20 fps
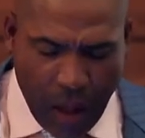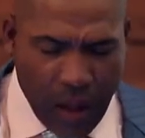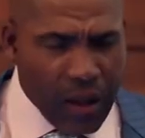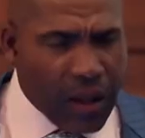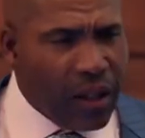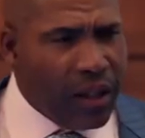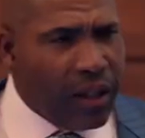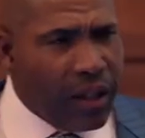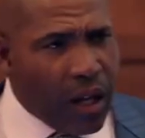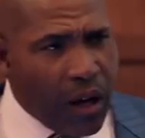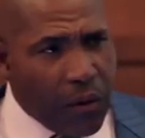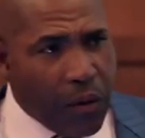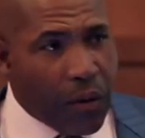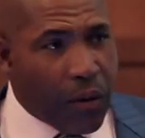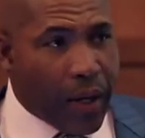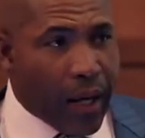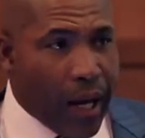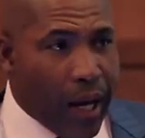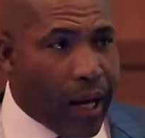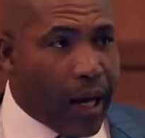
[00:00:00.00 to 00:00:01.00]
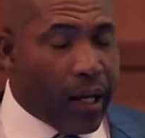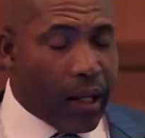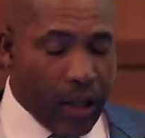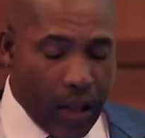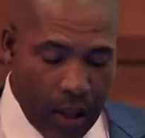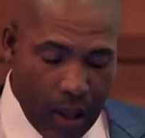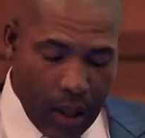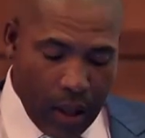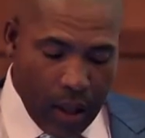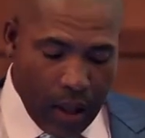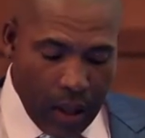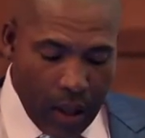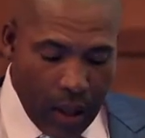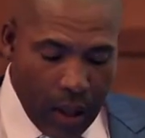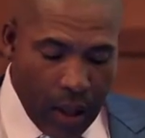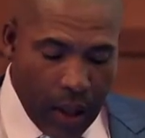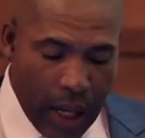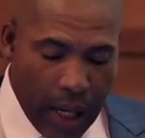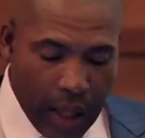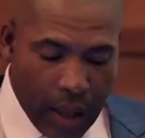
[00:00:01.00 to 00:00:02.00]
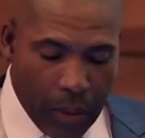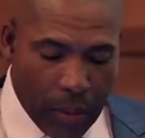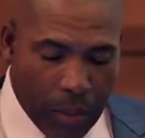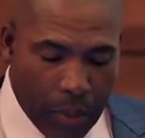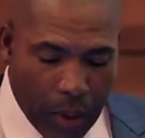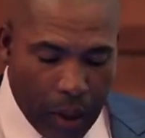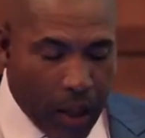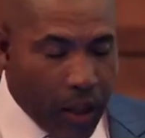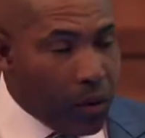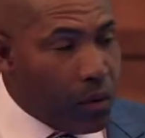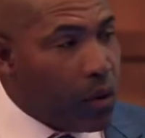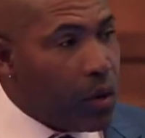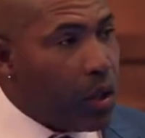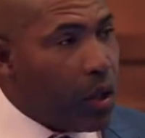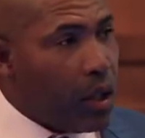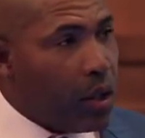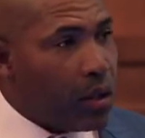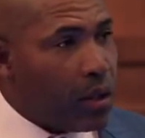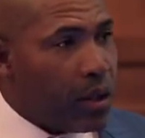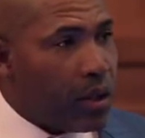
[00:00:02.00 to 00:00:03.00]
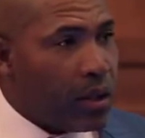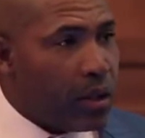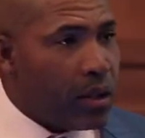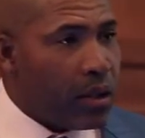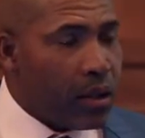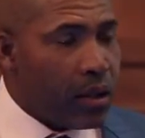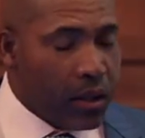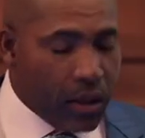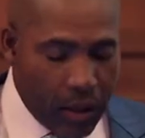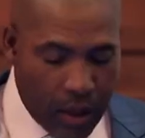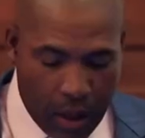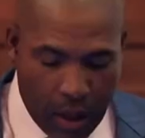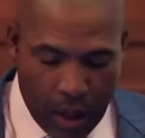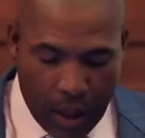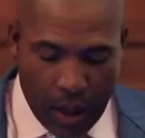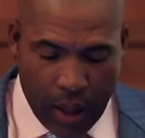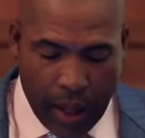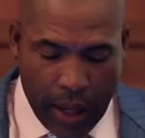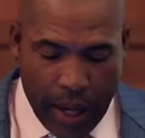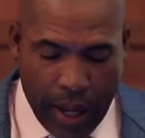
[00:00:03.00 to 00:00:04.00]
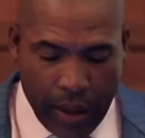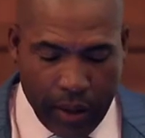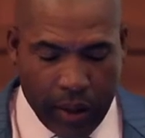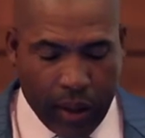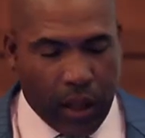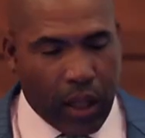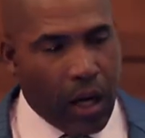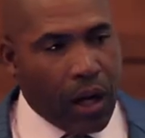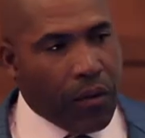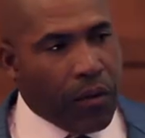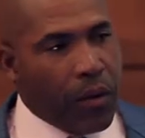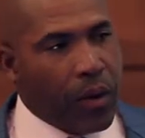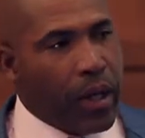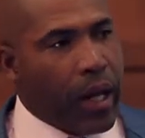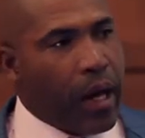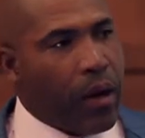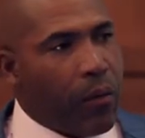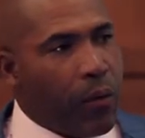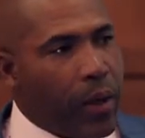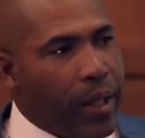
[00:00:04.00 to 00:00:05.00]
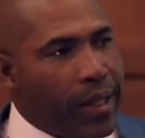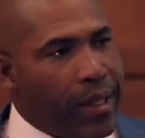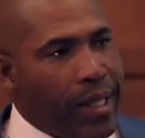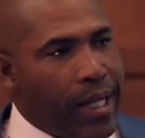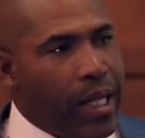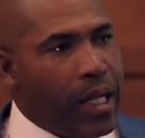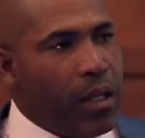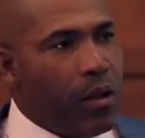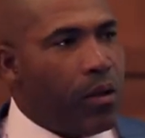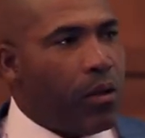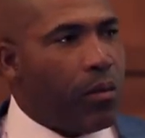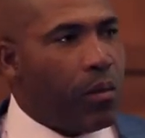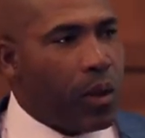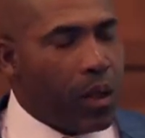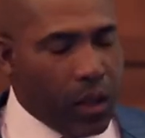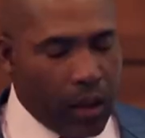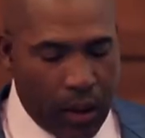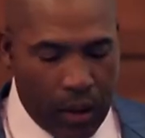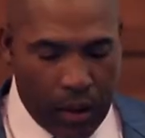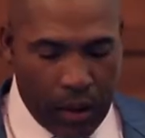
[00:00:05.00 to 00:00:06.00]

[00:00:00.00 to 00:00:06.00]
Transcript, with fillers: The love of God and the blood of Jesus has covered and redeemed me.